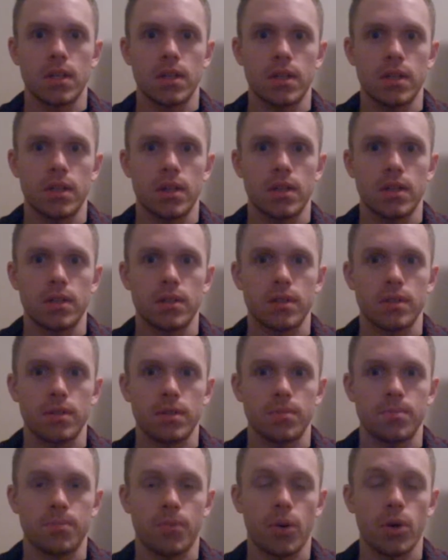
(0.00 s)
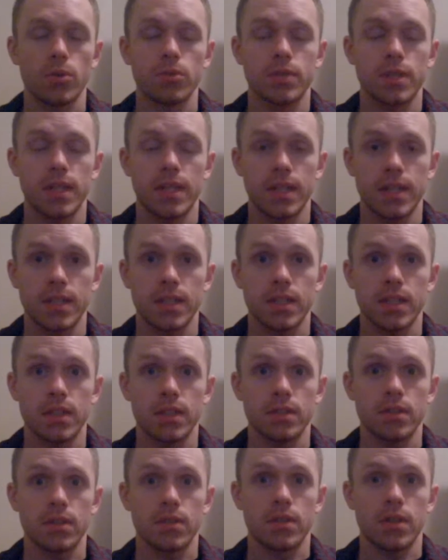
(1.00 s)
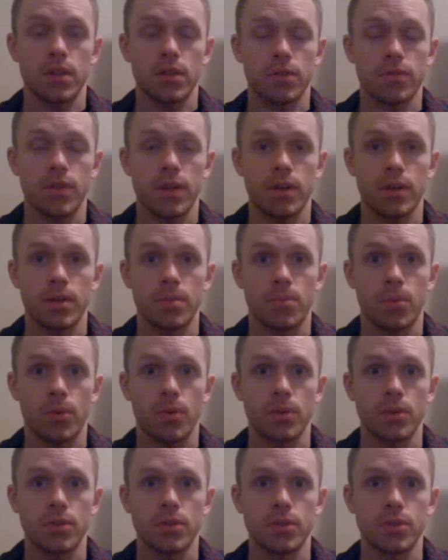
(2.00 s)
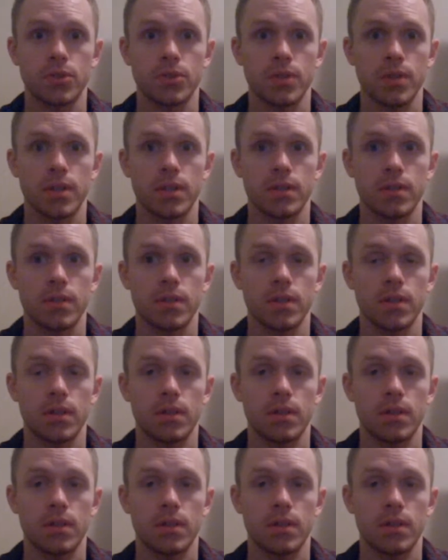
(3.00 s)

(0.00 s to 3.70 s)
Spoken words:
and protein is another very important nutrient.